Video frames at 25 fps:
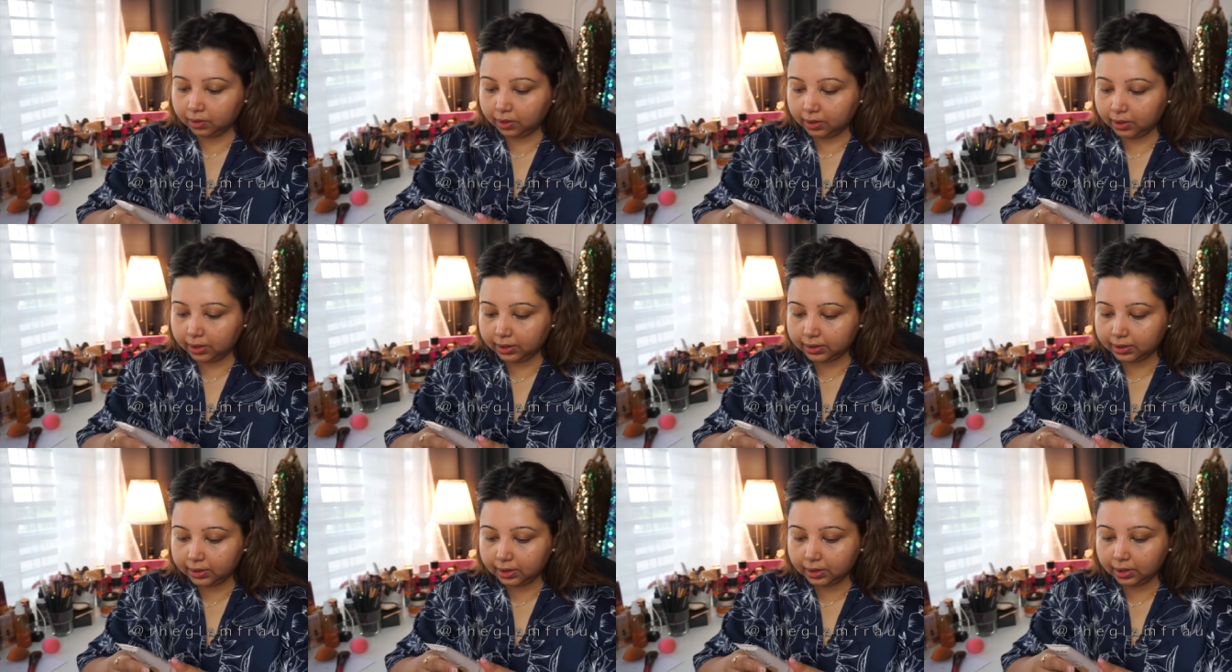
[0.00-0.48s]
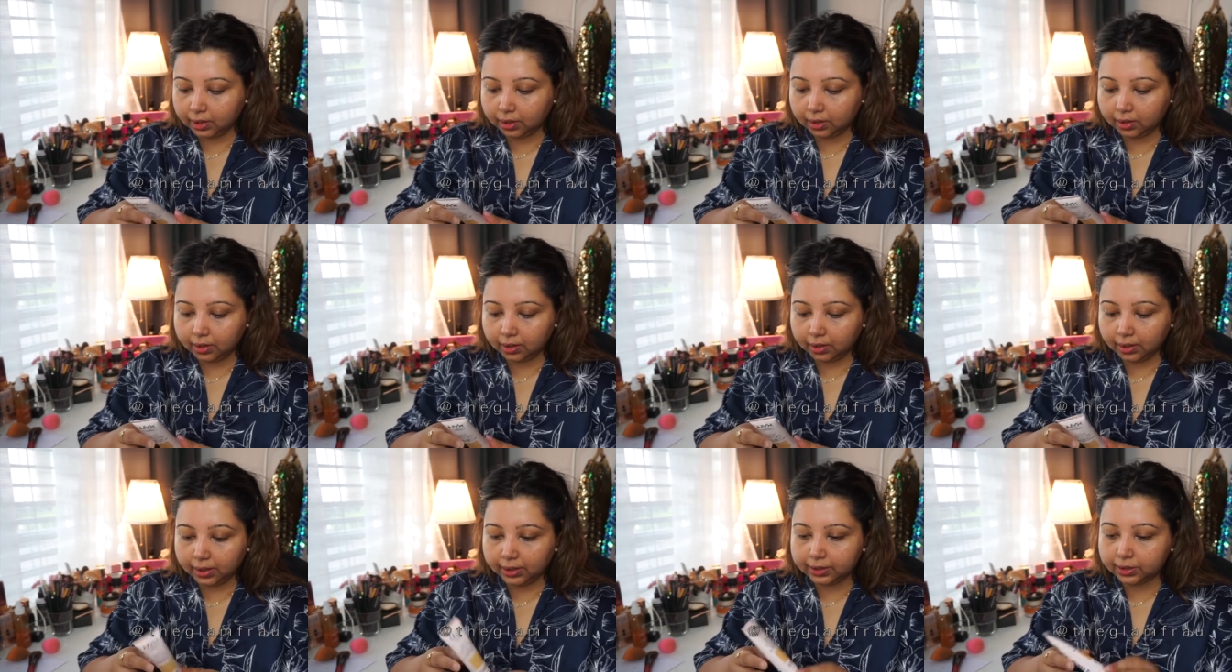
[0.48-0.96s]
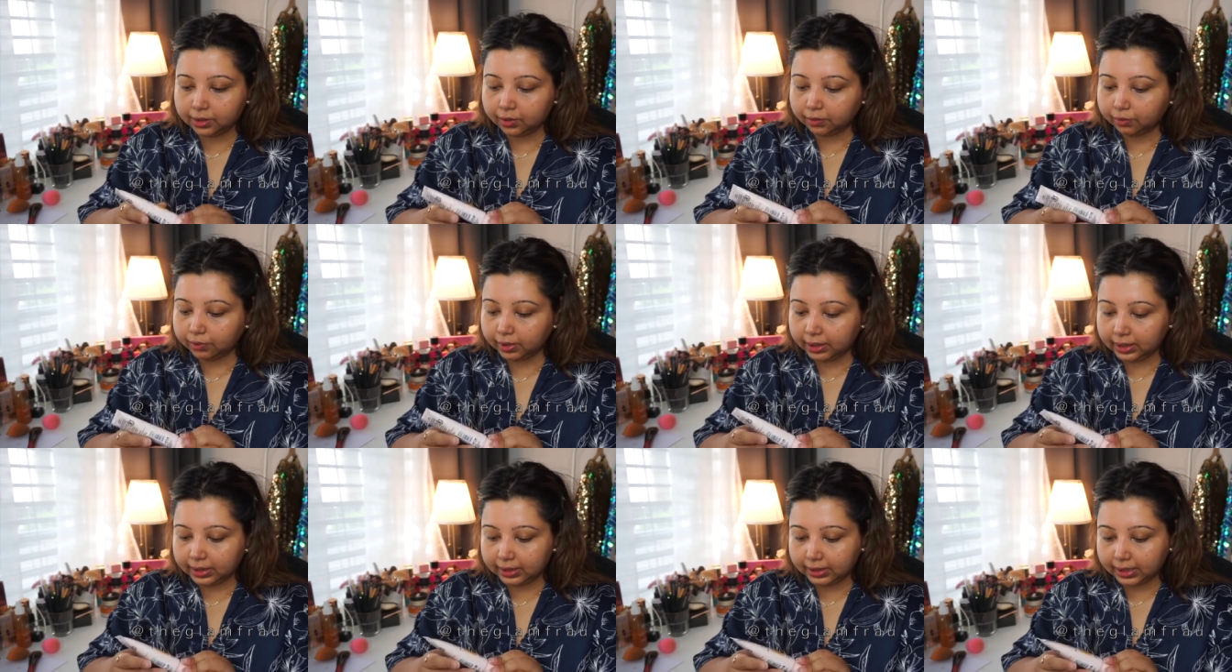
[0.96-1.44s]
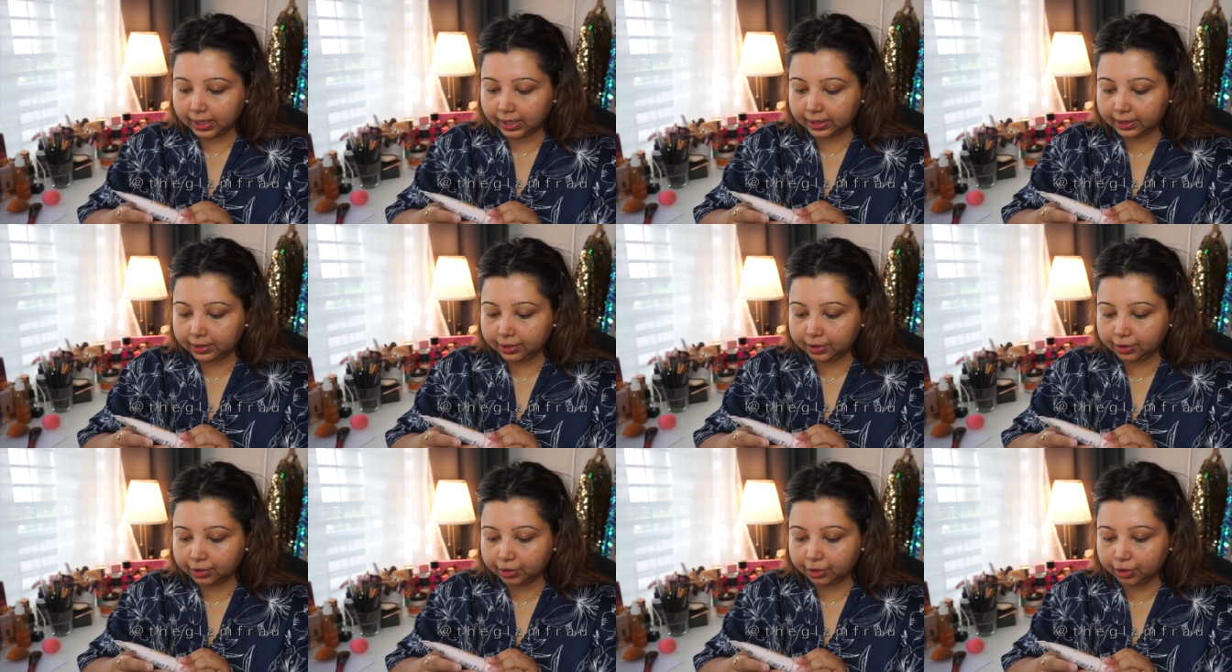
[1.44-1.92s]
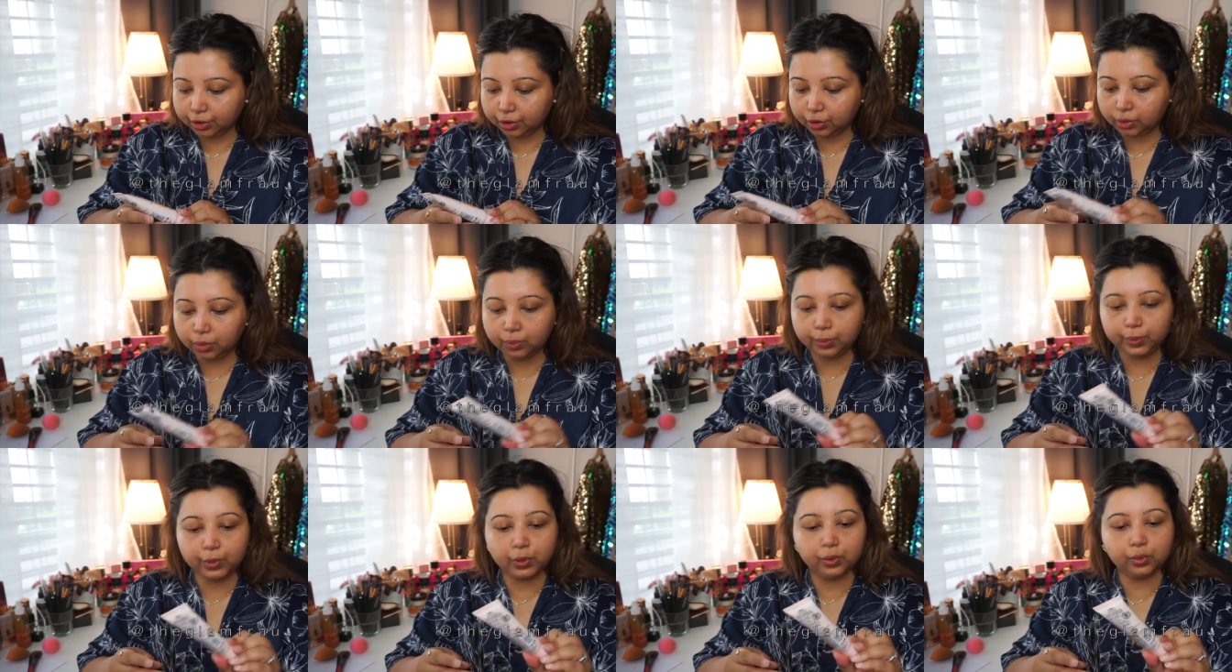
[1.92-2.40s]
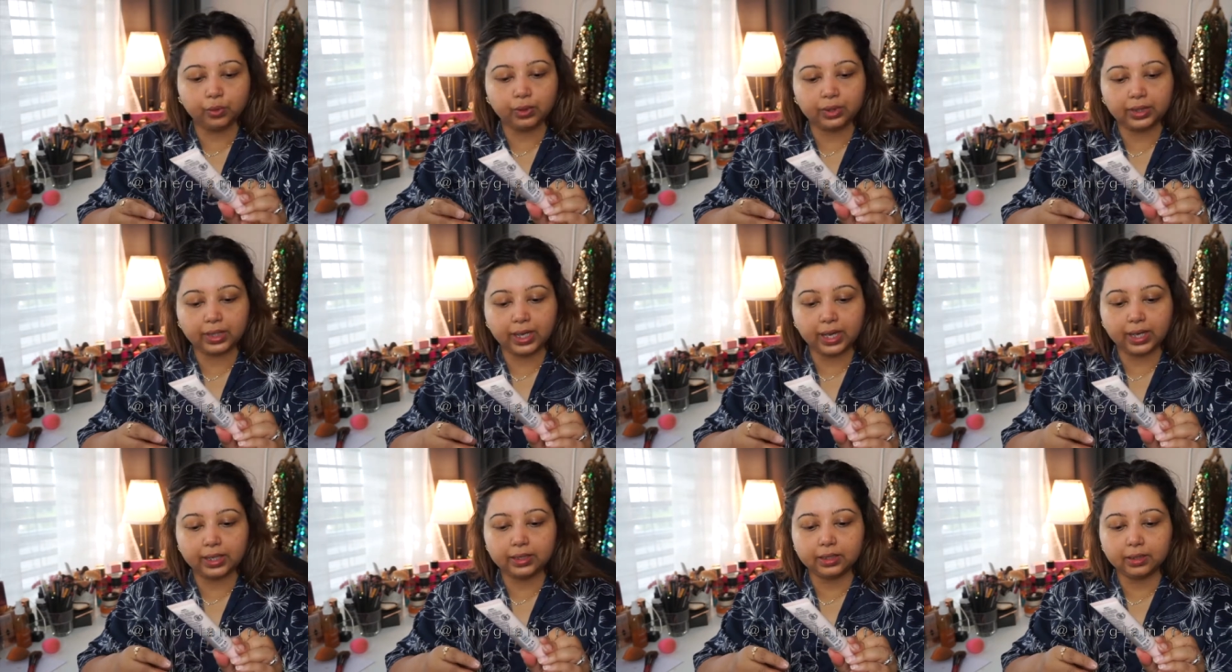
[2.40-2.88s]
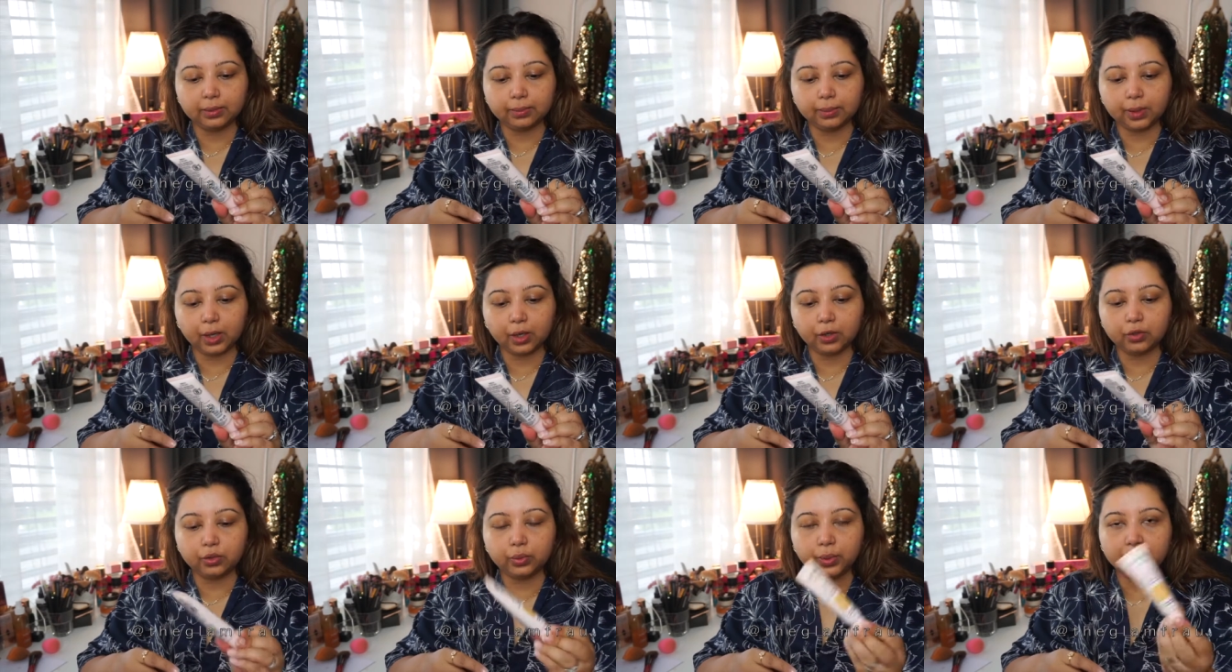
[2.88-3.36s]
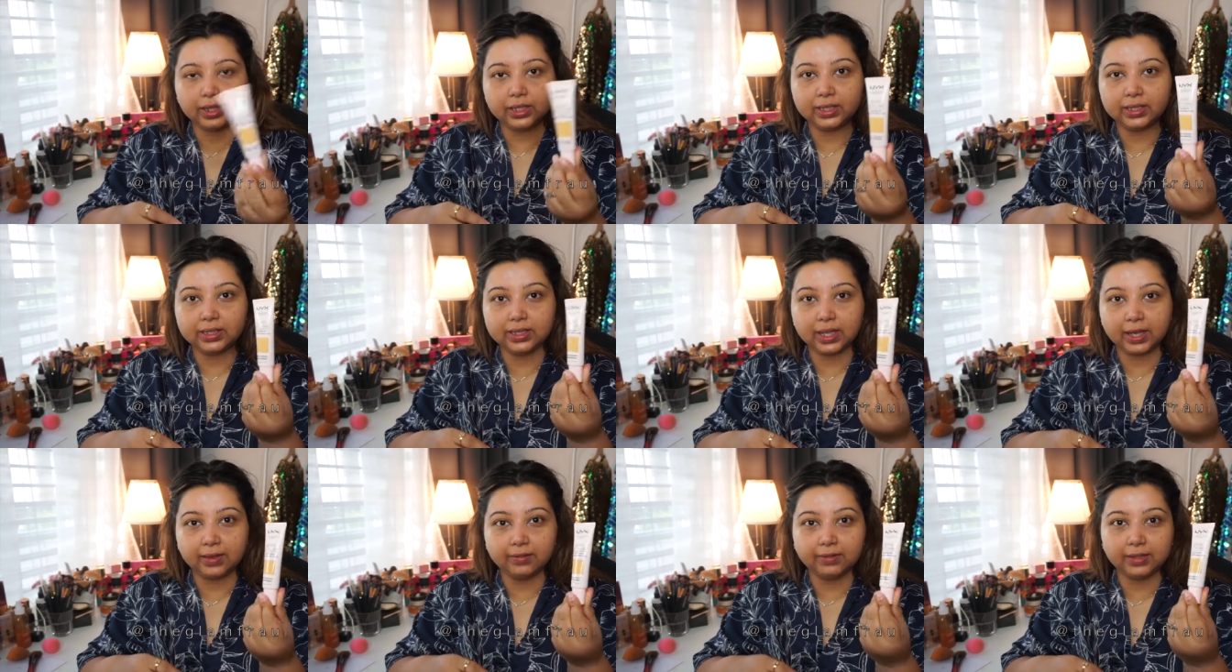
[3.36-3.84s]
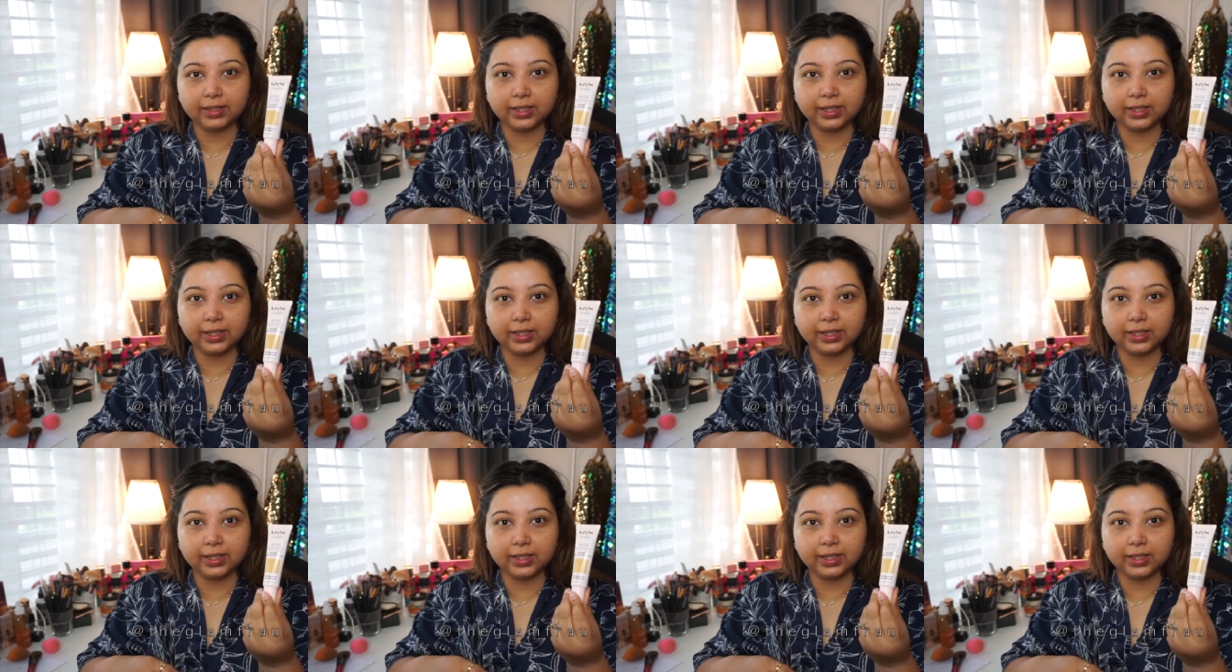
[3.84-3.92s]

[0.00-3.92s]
It's a really nice tube. You get about 27